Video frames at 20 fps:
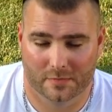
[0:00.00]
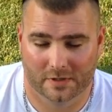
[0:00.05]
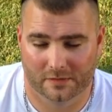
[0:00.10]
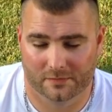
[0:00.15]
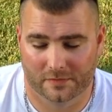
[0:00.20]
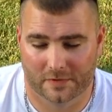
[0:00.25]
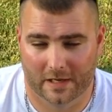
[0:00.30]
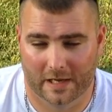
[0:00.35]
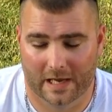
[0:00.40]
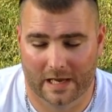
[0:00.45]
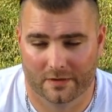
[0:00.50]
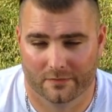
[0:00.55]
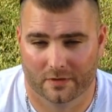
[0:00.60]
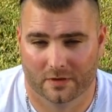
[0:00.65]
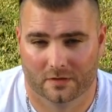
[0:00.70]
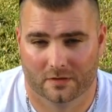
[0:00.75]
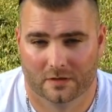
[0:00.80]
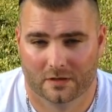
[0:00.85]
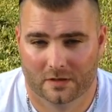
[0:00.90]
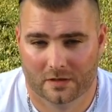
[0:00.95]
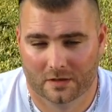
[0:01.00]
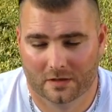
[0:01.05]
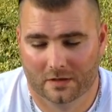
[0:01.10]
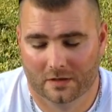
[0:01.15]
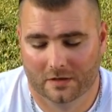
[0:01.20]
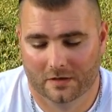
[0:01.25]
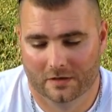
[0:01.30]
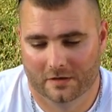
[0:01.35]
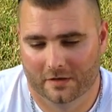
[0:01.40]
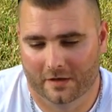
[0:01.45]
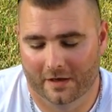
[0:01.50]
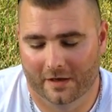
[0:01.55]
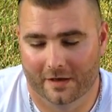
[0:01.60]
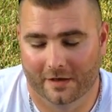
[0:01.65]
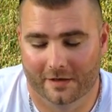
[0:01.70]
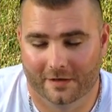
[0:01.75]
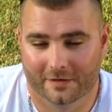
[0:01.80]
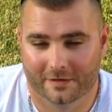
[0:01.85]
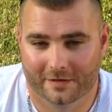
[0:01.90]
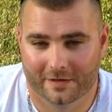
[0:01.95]
But if you haven't,
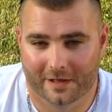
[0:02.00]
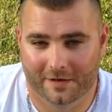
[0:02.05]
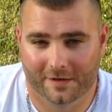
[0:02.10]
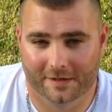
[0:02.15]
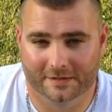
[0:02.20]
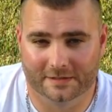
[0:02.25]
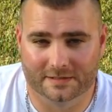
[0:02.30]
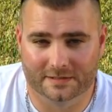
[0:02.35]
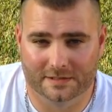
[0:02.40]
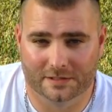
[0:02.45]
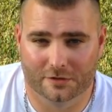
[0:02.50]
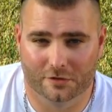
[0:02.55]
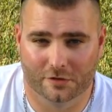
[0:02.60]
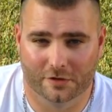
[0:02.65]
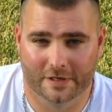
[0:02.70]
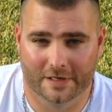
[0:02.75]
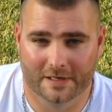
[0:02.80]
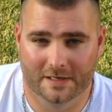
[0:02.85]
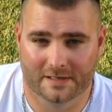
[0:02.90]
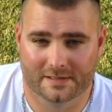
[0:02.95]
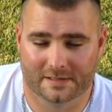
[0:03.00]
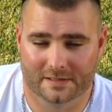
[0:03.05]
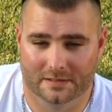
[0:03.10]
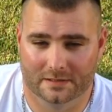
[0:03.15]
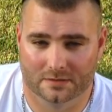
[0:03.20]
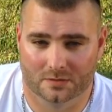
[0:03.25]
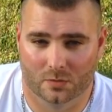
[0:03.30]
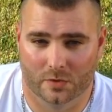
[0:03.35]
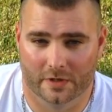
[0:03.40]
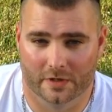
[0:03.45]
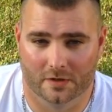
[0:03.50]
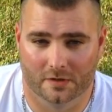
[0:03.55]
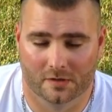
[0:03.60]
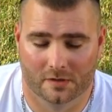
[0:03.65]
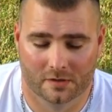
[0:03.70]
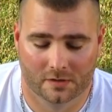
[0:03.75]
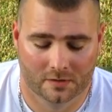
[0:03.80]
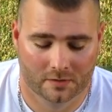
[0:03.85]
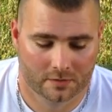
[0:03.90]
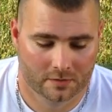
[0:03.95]
uh, I'd like to see your EDC as well.
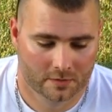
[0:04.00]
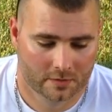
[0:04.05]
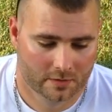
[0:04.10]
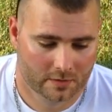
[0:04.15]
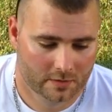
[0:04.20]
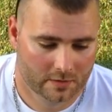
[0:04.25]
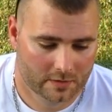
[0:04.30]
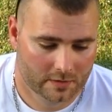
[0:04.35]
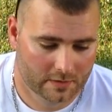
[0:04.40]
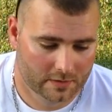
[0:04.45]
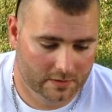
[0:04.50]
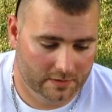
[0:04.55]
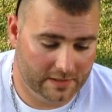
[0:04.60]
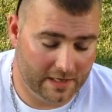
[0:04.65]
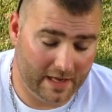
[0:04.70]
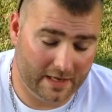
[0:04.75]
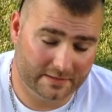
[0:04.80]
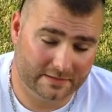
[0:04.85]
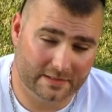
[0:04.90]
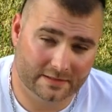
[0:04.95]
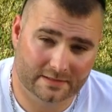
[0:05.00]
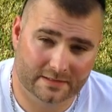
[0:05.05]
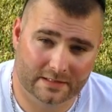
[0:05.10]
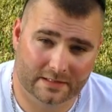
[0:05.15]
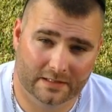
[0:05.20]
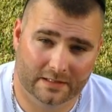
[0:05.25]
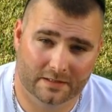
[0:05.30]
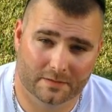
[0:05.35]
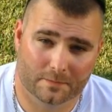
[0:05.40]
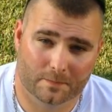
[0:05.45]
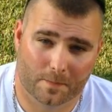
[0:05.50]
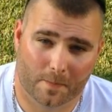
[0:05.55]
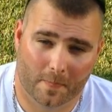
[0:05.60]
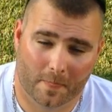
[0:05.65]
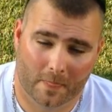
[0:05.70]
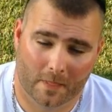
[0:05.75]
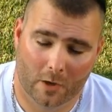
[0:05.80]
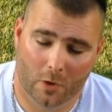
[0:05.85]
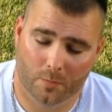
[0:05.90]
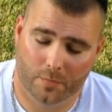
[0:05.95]
Guys, that's it.
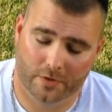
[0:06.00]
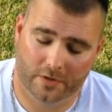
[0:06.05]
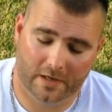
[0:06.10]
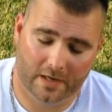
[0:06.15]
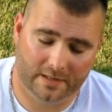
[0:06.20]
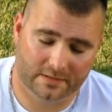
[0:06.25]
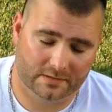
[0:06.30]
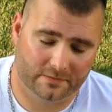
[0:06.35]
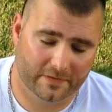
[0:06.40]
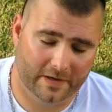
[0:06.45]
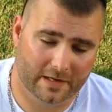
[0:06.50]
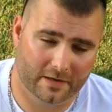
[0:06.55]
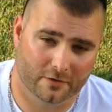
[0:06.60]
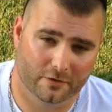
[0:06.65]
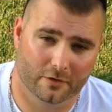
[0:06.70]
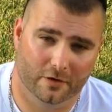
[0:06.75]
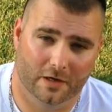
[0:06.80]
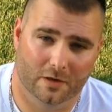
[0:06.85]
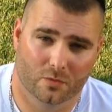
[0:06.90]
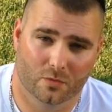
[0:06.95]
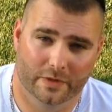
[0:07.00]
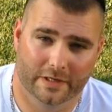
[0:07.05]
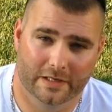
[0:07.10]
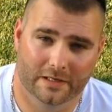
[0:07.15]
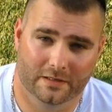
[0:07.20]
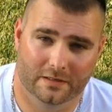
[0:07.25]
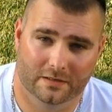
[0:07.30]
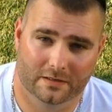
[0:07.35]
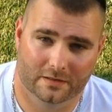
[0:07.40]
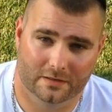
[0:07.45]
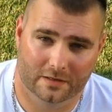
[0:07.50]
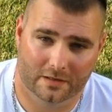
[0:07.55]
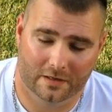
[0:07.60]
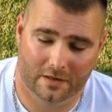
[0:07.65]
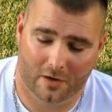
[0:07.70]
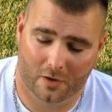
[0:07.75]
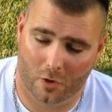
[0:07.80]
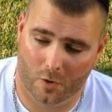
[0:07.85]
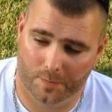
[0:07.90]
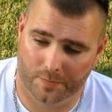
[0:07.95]
Hope you guys have had a great week,
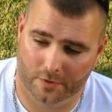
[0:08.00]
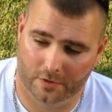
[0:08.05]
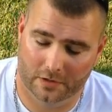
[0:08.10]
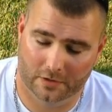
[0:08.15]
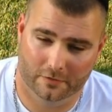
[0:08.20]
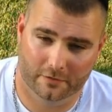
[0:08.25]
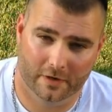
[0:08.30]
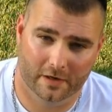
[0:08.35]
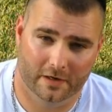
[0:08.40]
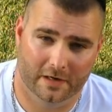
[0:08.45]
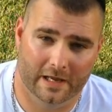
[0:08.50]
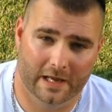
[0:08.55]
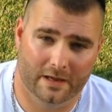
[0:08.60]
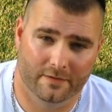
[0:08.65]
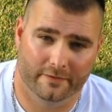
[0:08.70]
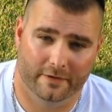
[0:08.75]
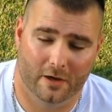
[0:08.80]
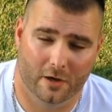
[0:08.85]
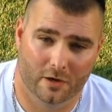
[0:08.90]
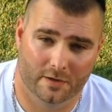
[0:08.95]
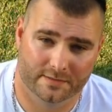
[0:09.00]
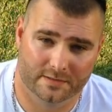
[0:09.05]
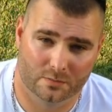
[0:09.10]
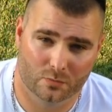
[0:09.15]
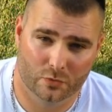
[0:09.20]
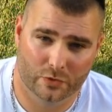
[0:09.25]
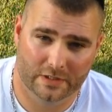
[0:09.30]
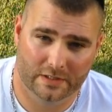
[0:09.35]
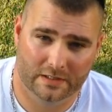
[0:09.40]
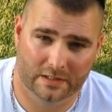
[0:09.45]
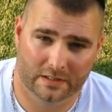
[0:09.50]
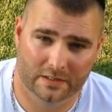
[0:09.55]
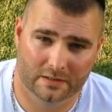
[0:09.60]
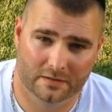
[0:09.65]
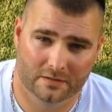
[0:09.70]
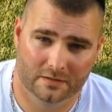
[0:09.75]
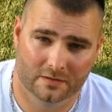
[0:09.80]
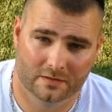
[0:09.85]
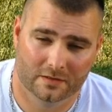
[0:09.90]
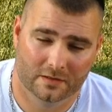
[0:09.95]
and I hope you're getting ready to have an awesome
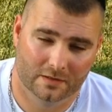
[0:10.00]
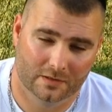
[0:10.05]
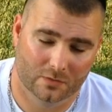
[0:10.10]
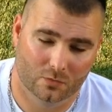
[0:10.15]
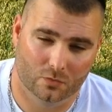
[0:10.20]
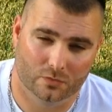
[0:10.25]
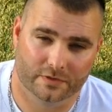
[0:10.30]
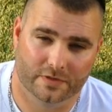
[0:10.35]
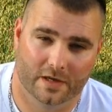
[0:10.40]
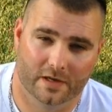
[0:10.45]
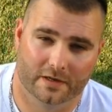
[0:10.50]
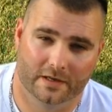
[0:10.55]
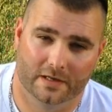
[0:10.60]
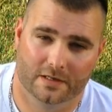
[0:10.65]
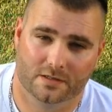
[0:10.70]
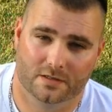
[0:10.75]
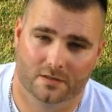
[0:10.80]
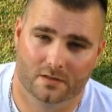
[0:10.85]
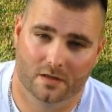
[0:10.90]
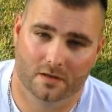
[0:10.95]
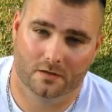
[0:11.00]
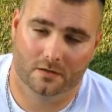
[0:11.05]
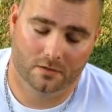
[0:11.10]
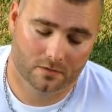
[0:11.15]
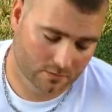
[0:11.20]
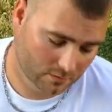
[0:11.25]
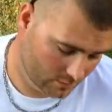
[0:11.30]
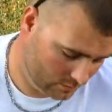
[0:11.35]
weekend. We'll talk at you later.